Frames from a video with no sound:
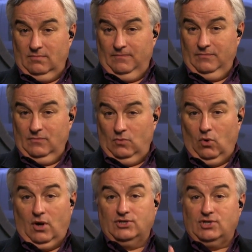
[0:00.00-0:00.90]
Mm -hmm
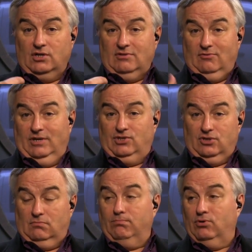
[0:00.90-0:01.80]
or a Star Trek red
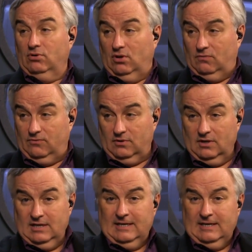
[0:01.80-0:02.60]
shirt pullover.